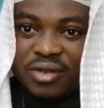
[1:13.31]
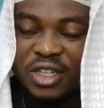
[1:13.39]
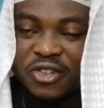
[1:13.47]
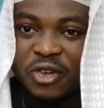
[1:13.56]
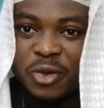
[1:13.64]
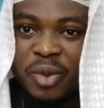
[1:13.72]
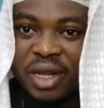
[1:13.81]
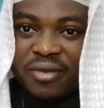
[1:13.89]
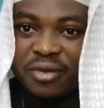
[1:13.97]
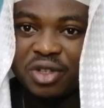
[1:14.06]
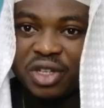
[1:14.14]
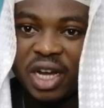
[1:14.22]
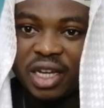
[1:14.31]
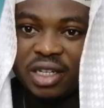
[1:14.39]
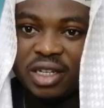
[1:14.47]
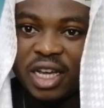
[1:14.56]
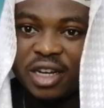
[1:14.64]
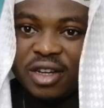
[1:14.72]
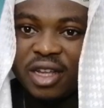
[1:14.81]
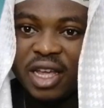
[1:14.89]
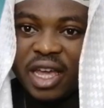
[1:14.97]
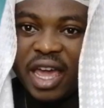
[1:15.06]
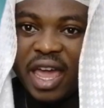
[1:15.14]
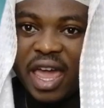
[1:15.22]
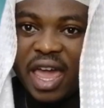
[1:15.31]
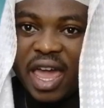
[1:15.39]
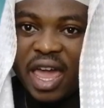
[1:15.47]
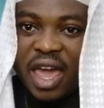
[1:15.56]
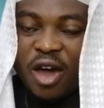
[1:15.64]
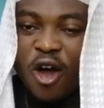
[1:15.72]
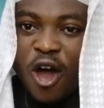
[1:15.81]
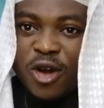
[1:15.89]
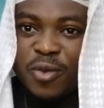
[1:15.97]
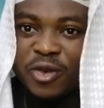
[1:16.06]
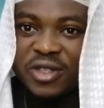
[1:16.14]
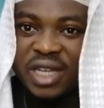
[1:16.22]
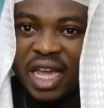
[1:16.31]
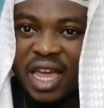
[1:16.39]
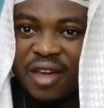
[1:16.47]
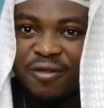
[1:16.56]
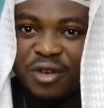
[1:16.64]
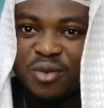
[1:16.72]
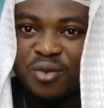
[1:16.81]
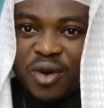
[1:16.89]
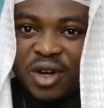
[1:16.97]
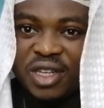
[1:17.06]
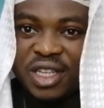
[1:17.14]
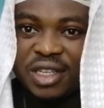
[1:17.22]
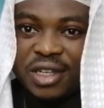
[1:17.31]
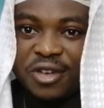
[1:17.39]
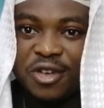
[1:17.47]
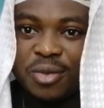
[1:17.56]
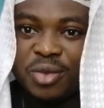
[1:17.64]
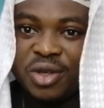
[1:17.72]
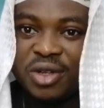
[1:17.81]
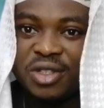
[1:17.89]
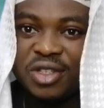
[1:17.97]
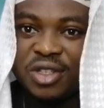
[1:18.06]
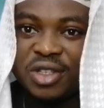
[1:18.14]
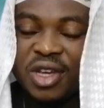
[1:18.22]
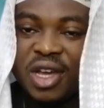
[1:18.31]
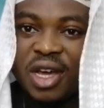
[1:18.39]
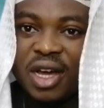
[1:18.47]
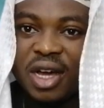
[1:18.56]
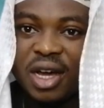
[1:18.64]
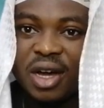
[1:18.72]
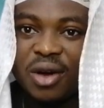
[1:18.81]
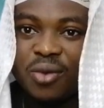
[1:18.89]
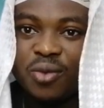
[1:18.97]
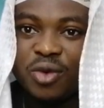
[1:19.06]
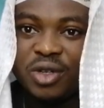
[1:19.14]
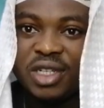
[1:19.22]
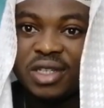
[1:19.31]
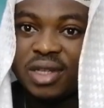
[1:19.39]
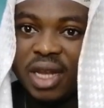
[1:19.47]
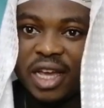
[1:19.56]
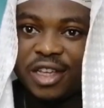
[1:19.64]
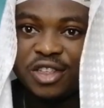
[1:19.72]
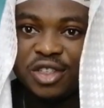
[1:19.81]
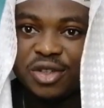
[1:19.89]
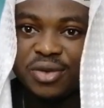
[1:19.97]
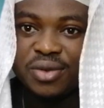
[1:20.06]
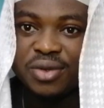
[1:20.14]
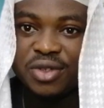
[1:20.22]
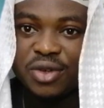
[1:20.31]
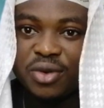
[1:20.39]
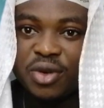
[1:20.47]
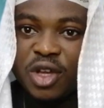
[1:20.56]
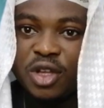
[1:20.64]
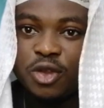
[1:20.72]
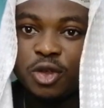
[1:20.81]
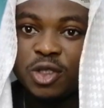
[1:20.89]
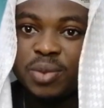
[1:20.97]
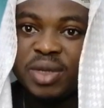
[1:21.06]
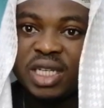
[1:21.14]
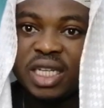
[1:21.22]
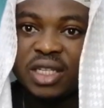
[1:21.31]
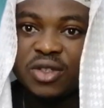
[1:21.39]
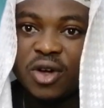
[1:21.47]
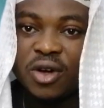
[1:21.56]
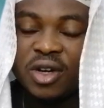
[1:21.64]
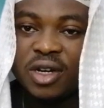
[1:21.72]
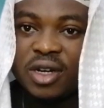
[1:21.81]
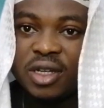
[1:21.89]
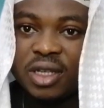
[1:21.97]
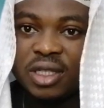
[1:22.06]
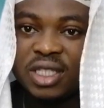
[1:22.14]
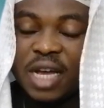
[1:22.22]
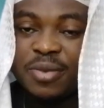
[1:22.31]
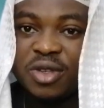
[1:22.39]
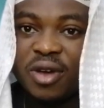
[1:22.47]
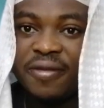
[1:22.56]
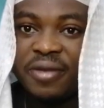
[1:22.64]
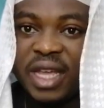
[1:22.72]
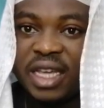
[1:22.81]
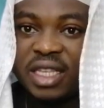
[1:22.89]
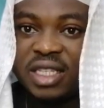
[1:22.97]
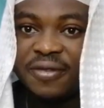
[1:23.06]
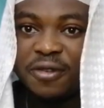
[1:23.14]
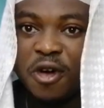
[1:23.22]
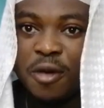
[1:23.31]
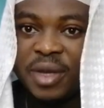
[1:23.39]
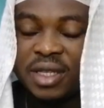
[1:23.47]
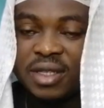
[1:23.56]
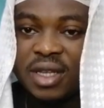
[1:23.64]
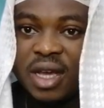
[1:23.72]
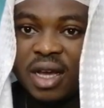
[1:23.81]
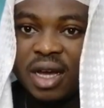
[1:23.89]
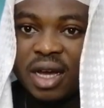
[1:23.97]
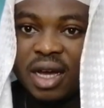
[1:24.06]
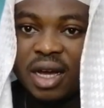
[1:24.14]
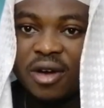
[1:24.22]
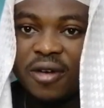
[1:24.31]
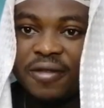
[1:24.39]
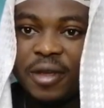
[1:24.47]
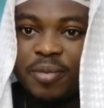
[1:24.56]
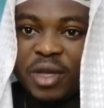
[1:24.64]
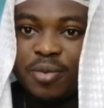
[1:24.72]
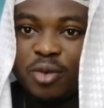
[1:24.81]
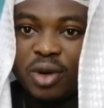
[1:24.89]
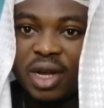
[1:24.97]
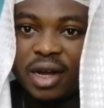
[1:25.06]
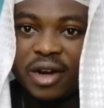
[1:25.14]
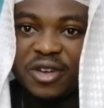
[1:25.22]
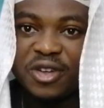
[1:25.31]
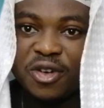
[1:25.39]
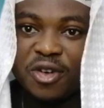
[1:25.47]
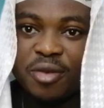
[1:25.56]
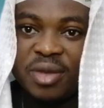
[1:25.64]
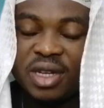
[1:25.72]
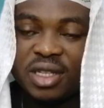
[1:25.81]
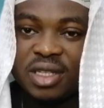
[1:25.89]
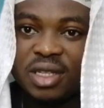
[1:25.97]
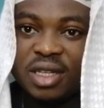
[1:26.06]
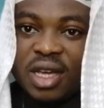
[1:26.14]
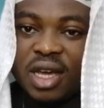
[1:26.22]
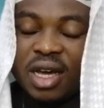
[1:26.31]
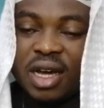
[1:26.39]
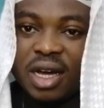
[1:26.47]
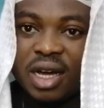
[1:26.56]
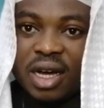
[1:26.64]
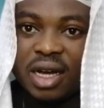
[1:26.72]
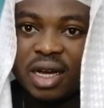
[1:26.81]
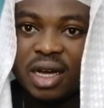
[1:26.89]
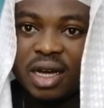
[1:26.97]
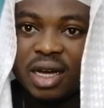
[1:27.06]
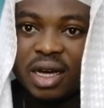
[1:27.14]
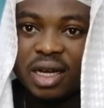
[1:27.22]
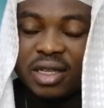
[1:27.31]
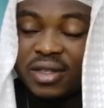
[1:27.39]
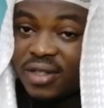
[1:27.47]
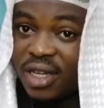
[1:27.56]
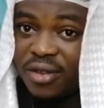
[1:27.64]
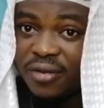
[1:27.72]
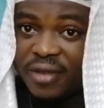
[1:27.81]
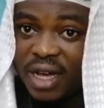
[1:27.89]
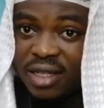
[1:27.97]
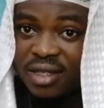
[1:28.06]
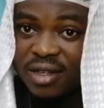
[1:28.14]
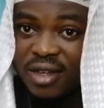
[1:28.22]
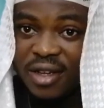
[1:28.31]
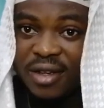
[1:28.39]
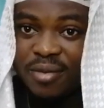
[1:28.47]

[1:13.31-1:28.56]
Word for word: disrespectful child, then uh, almost everyone in your community uh, would dislike you. So don't be the talk in terms of negative comments uh, of the people around your community. Uh, instead of that,